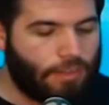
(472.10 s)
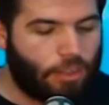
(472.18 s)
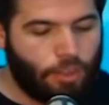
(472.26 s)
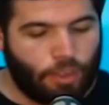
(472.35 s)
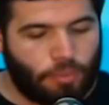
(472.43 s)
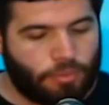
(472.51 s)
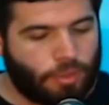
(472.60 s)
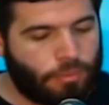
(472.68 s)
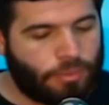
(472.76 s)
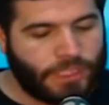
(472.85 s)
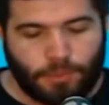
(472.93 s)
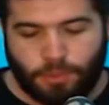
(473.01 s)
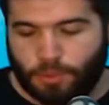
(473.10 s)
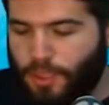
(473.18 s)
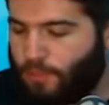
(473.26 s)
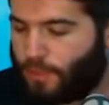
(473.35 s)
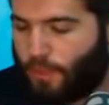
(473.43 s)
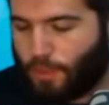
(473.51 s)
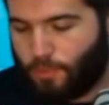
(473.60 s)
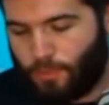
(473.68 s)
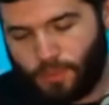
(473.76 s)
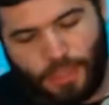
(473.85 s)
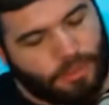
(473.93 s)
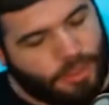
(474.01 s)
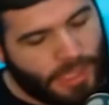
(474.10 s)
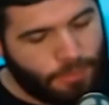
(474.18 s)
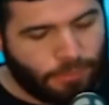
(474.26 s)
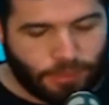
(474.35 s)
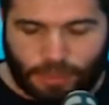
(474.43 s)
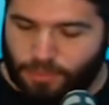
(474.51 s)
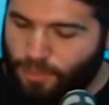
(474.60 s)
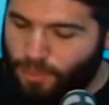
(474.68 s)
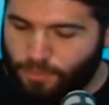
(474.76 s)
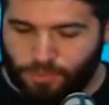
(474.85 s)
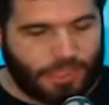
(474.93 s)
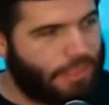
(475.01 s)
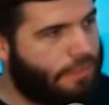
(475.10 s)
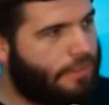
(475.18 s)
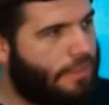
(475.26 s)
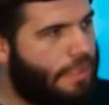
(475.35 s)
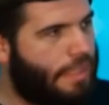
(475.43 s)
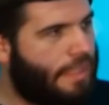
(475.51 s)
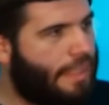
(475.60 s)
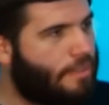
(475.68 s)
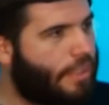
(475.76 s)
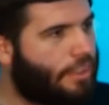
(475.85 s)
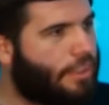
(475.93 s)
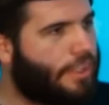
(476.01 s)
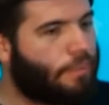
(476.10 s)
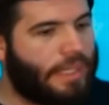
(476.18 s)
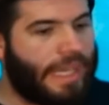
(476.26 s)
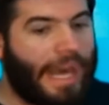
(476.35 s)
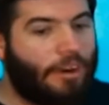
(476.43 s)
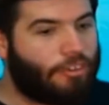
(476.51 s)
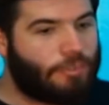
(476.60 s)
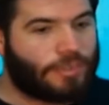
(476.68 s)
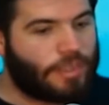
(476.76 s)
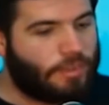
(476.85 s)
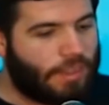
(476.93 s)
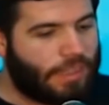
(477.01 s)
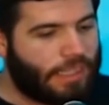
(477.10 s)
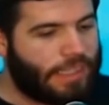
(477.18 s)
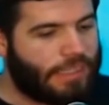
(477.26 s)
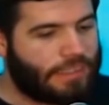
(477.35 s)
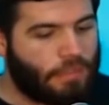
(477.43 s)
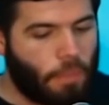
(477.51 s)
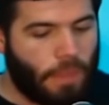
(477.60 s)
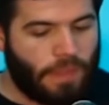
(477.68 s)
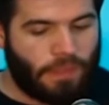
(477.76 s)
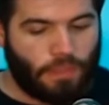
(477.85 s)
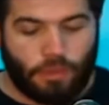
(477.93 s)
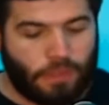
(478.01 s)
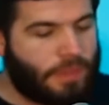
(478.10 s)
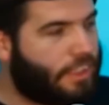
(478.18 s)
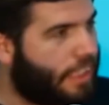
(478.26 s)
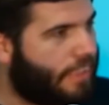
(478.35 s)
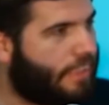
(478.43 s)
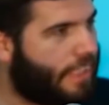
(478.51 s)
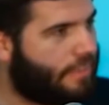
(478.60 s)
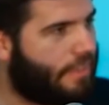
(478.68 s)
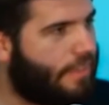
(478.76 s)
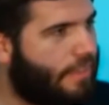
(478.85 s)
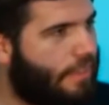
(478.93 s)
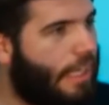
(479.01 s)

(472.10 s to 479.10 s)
I have to loop from Jake Paul channel to Logan Paul channel to Jake Paul channel to Logan Paul channel. Eventually, the way the algorithm is going to work is you're going to be suggested together,